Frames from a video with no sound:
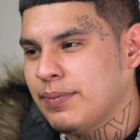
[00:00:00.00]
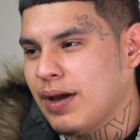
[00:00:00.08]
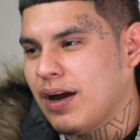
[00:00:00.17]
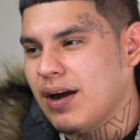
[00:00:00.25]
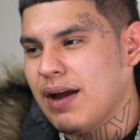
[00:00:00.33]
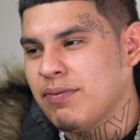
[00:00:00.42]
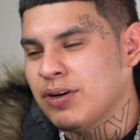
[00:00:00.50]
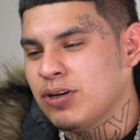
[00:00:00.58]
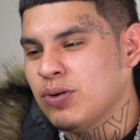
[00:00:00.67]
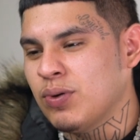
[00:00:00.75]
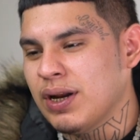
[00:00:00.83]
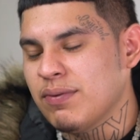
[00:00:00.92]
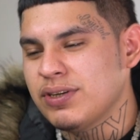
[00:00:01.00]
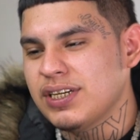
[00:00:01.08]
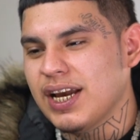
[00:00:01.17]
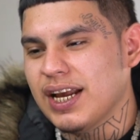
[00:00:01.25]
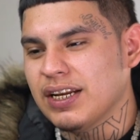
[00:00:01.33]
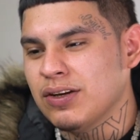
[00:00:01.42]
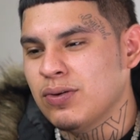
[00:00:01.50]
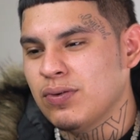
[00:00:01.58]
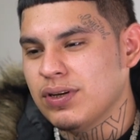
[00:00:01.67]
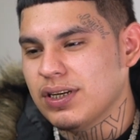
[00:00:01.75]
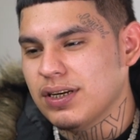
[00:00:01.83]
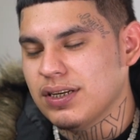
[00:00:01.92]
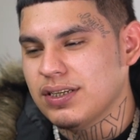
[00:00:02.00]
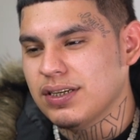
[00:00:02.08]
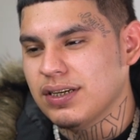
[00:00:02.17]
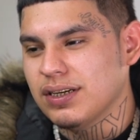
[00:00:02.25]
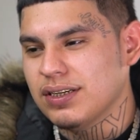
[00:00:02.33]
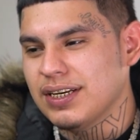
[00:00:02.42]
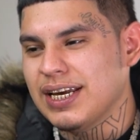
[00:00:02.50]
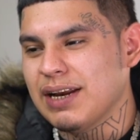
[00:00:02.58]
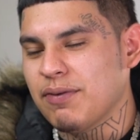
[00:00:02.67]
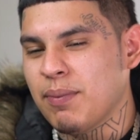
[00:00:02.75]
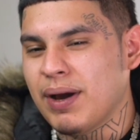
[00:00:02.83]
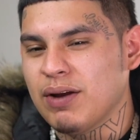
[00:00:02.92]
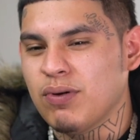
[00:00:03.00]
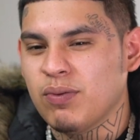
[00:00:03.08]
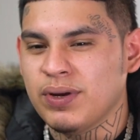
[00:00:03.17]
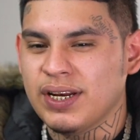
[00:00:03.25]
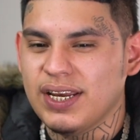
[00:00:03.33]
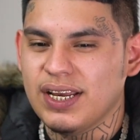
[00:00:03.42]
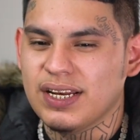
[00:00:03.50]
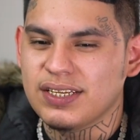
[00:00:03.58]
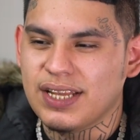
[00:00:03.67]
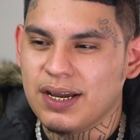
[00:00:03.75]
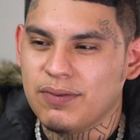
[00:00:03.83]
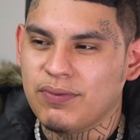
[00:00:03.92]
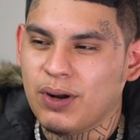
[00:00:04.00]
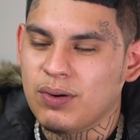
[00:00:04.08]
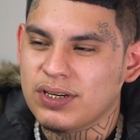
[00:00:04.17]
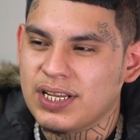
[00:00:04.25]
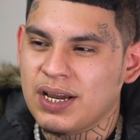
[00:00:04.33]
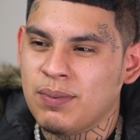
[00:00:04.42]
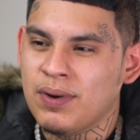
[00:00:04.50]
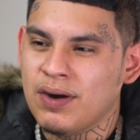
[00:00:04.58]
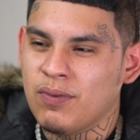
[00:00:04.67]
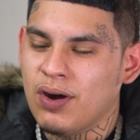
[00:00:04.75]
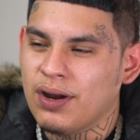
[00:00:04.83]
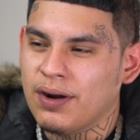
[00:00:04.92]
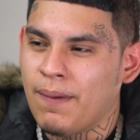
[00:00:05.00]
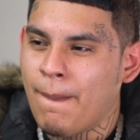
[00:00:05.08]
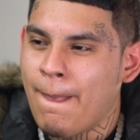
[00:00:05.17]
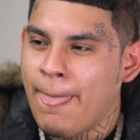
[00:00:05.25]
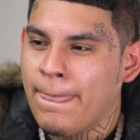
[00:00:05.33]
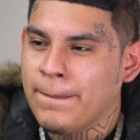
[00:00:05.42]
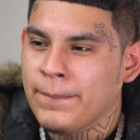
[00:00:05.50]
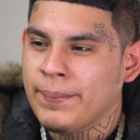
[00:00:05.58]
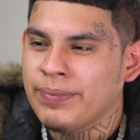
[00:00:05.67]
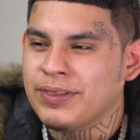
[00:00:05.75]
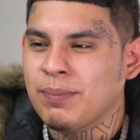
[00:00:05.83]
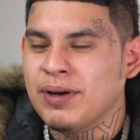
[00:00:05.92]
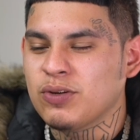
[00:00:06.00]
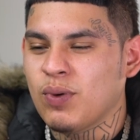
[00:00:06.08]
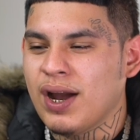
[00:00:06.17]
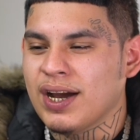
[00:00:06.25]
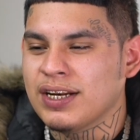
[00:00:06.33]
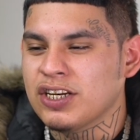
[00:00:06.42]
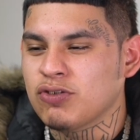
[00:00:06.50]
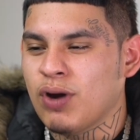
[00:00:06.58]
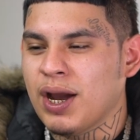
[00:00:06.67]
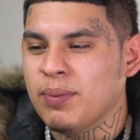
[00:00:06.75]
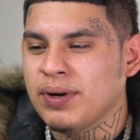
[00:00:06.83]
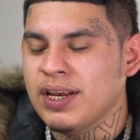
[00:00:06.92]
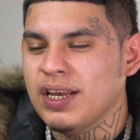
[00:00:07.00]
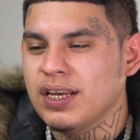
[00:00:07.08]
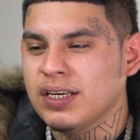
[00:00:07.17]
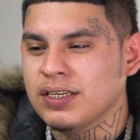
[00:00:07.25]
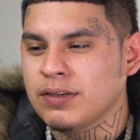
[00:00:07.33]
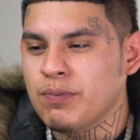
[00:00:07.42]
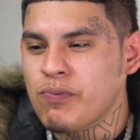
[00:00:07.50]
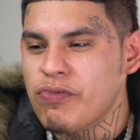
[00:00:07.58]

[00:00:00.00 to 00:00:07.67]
her having to do whatever she had to do to get everybody what we need to stay afloat, to stay above water. The best way I could describe it is,